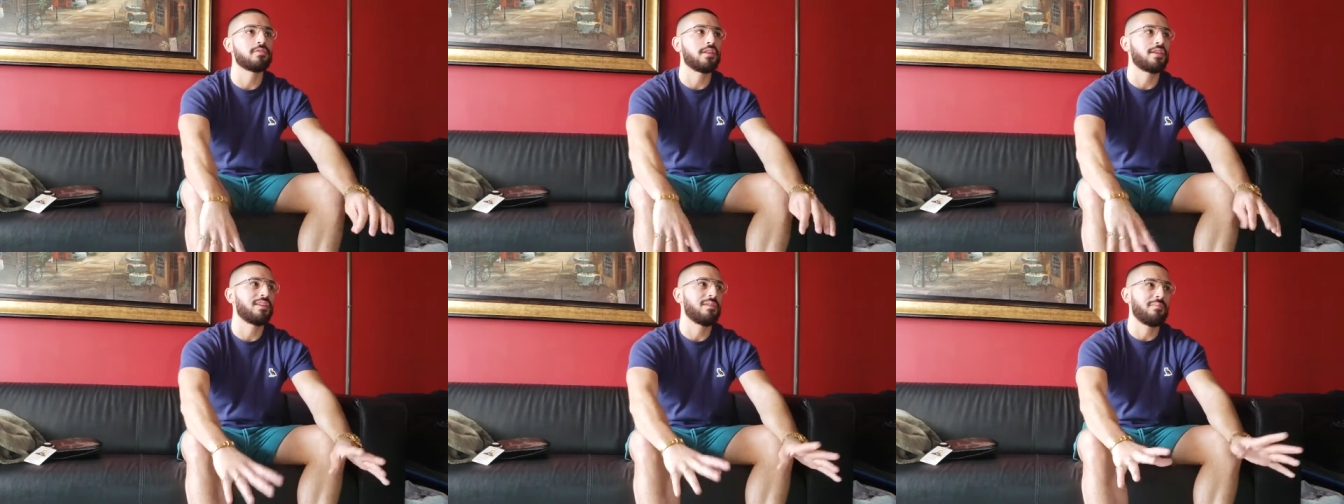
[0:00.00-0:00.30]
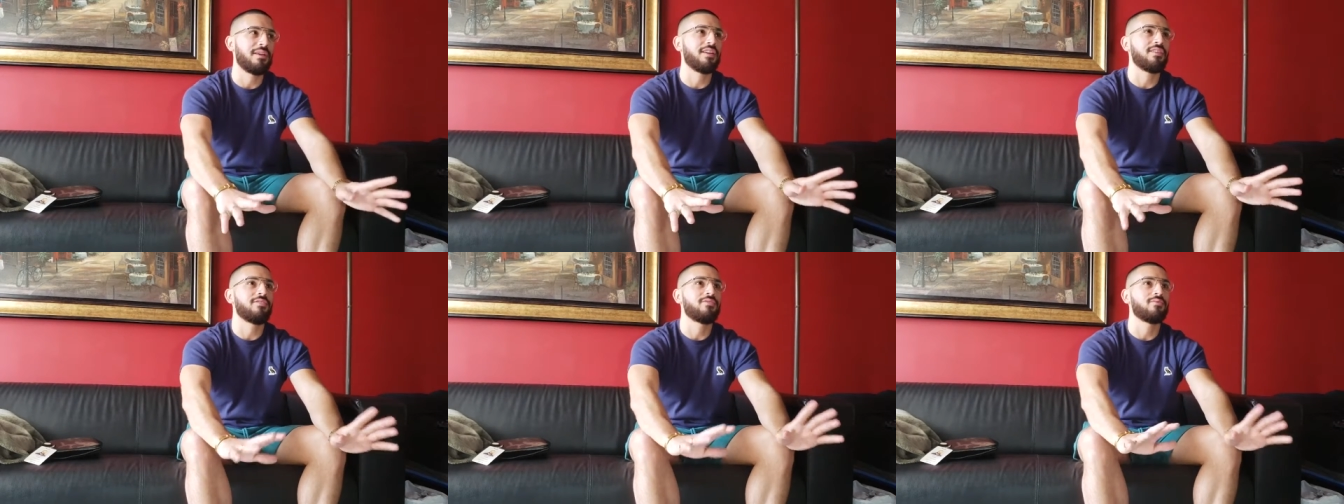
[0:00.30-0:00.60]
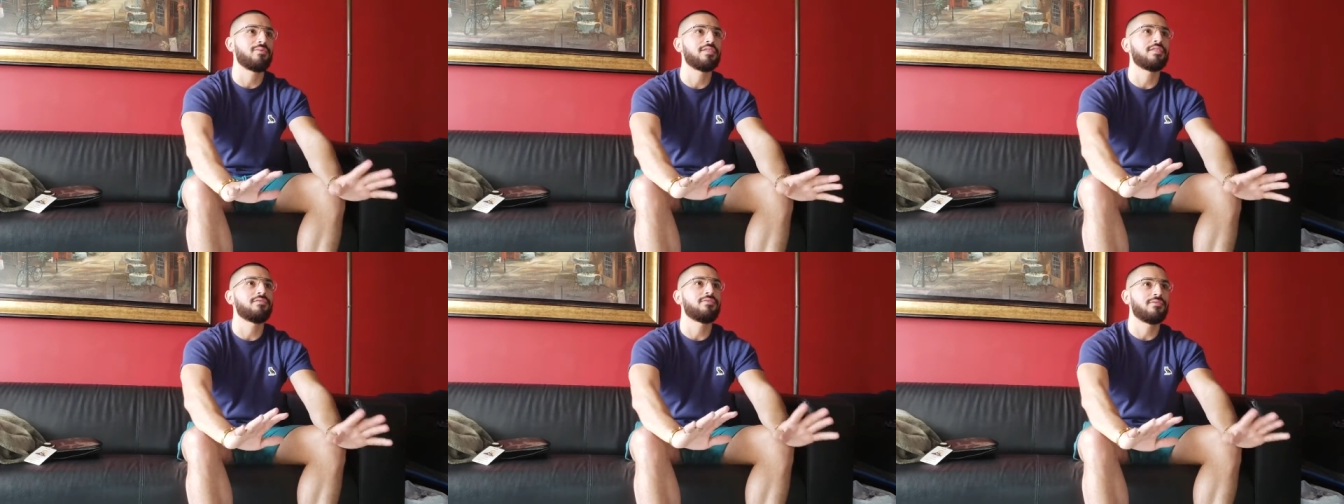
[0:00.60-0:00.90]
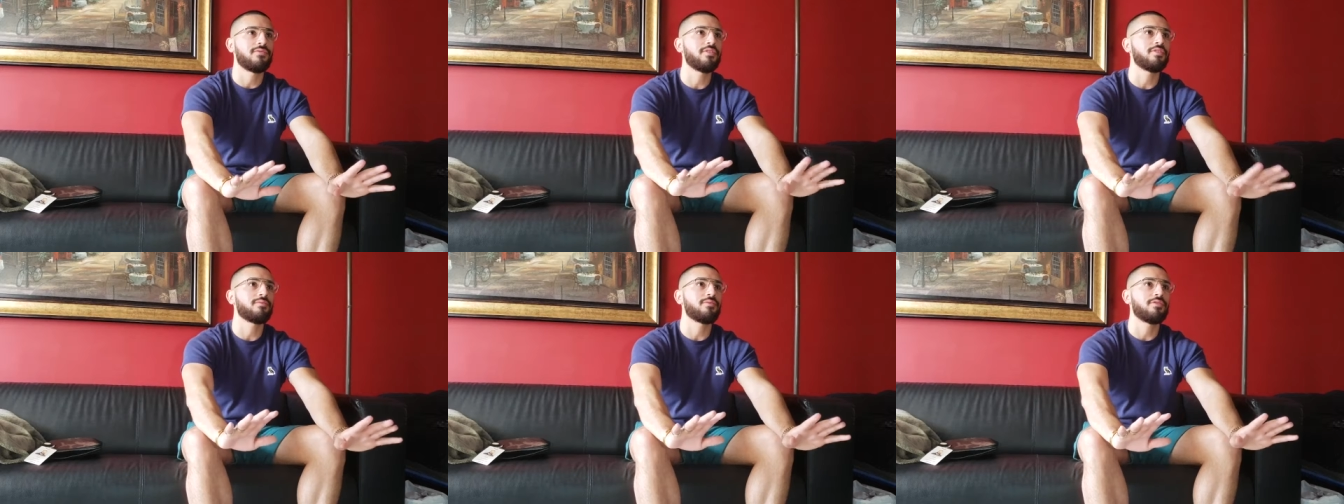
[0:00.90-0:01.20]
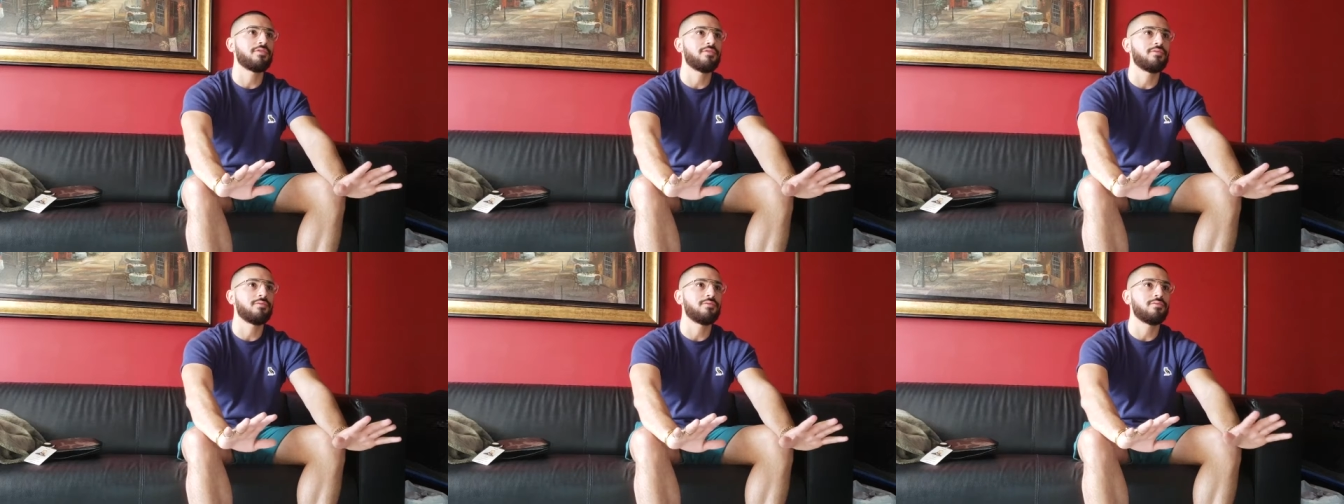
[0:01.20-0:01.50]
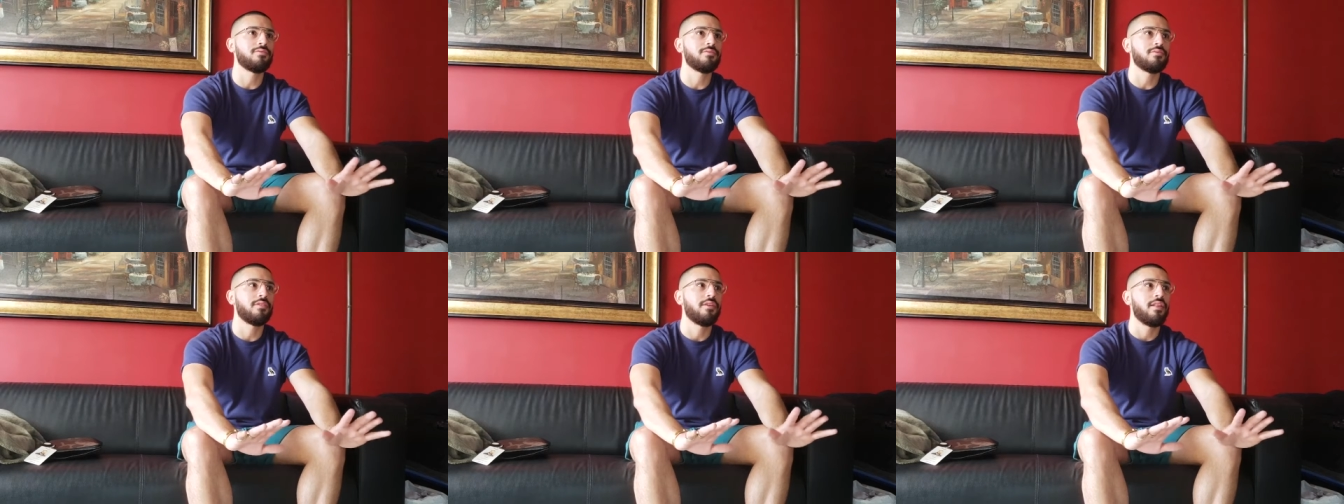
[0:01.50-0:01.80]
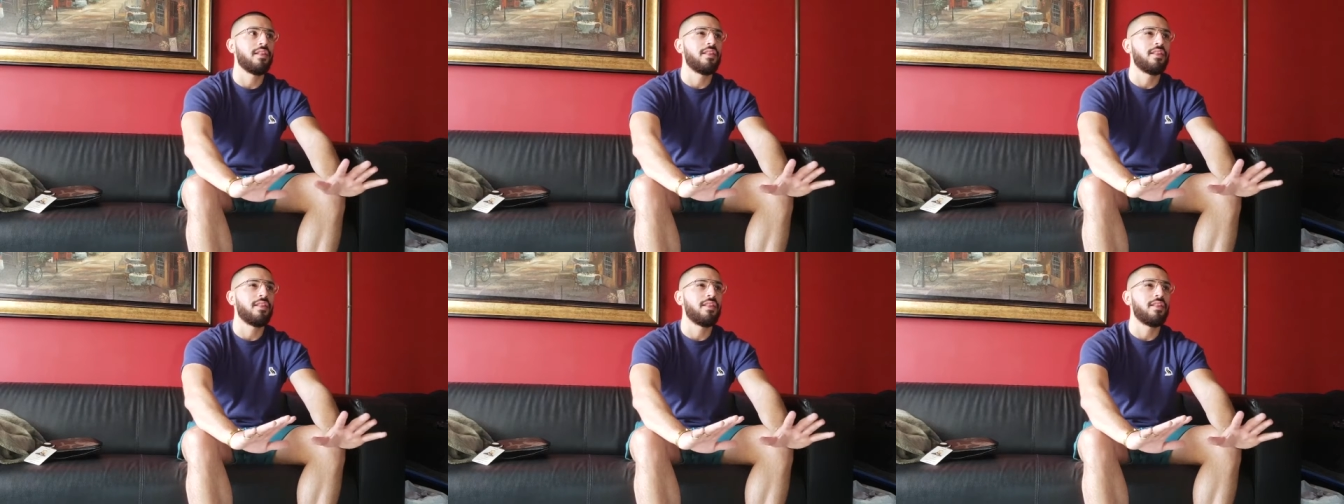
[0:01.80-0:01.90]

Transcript: Like, am I gonna really fuck with you?